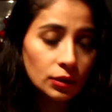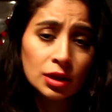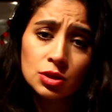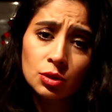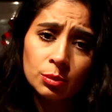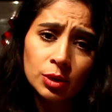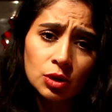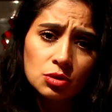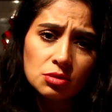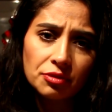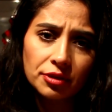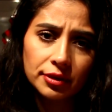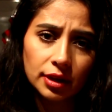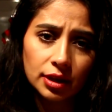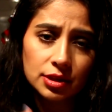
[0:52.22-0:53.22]
so many
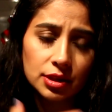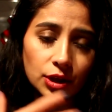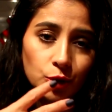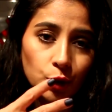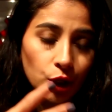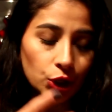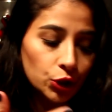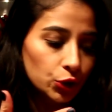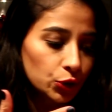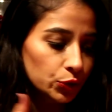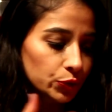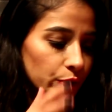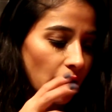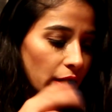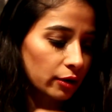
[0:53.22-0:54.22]
useful things that you can
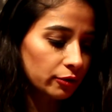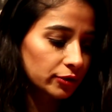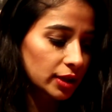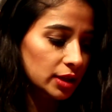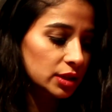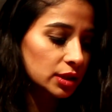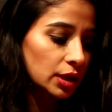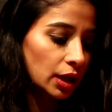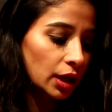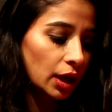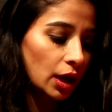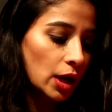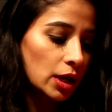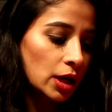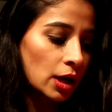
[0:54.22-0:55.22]
use out of this.
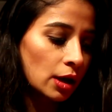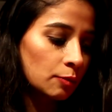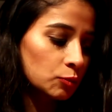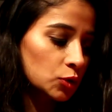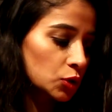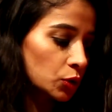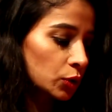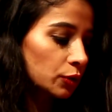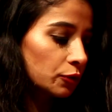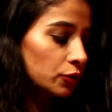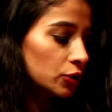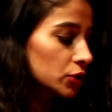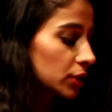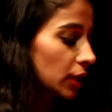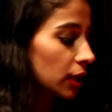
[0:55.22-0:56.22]
So the
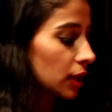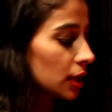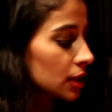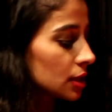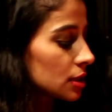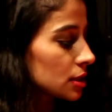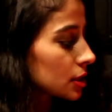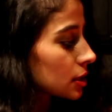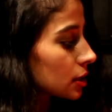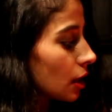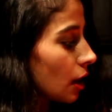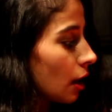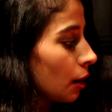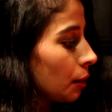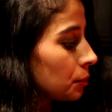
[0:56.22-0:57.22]
first thing is
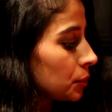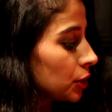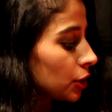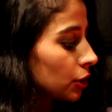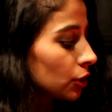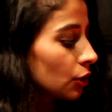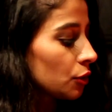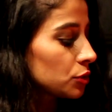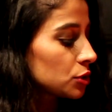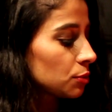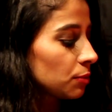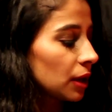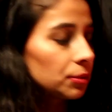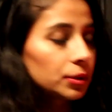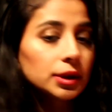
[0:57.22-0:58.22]
you can go to
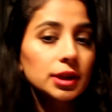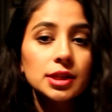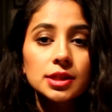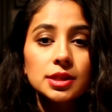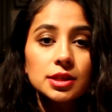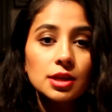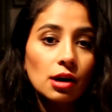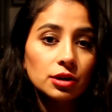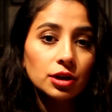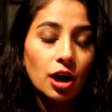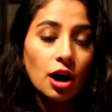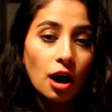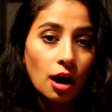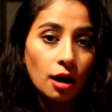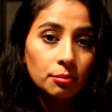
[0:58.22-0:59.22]

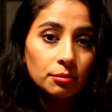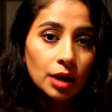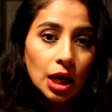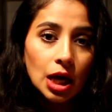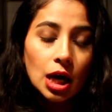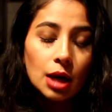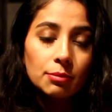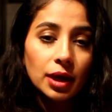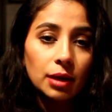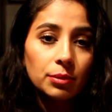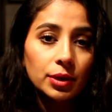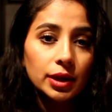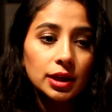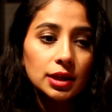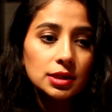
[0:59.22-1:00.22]
babylist.com.
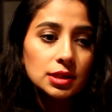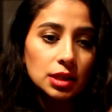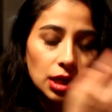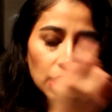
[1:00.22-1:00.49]
Babylist